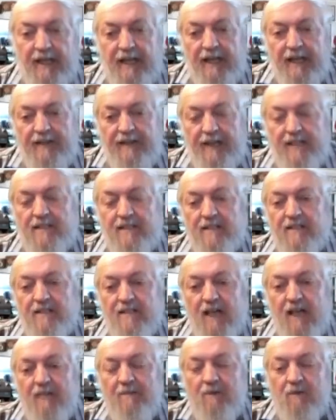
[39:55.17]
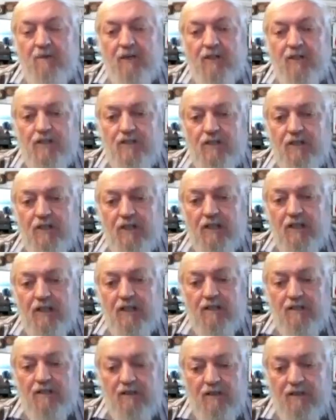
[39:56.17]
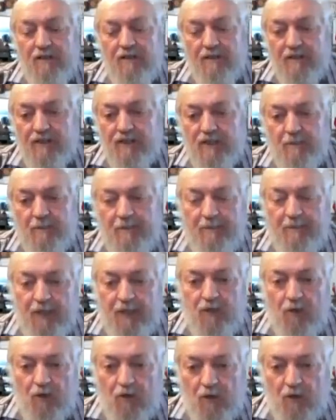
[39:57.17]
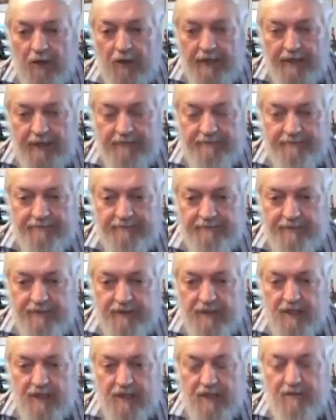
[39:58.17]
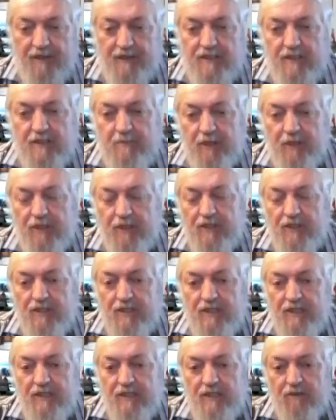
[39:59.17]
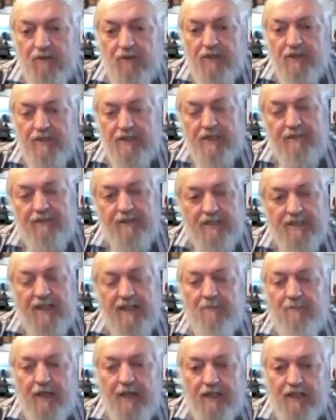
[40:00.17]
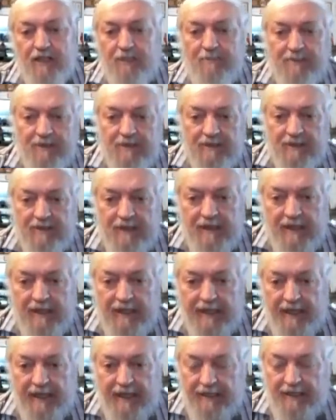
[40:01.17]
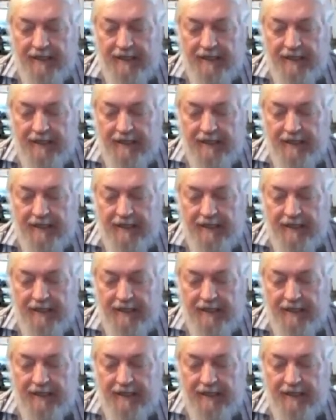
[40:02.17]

And that's a time in which the ship can be called away. So if there's an emergency, you always have a standby ship, and